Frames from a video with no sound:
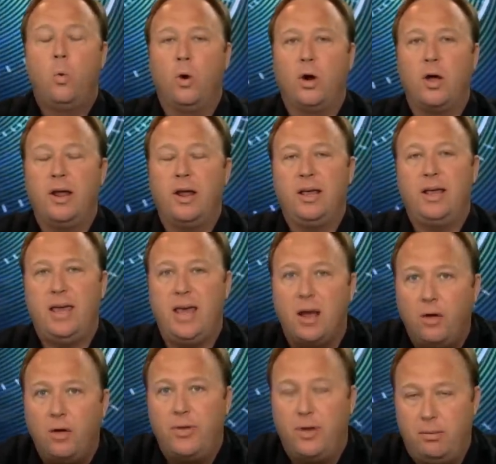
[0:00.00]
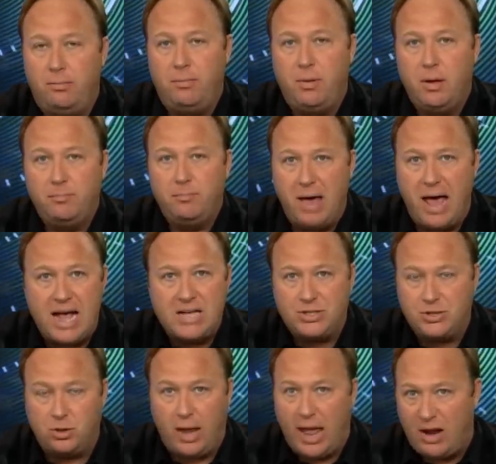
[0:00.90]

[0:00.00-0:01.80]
we're going to kill them, Pastor,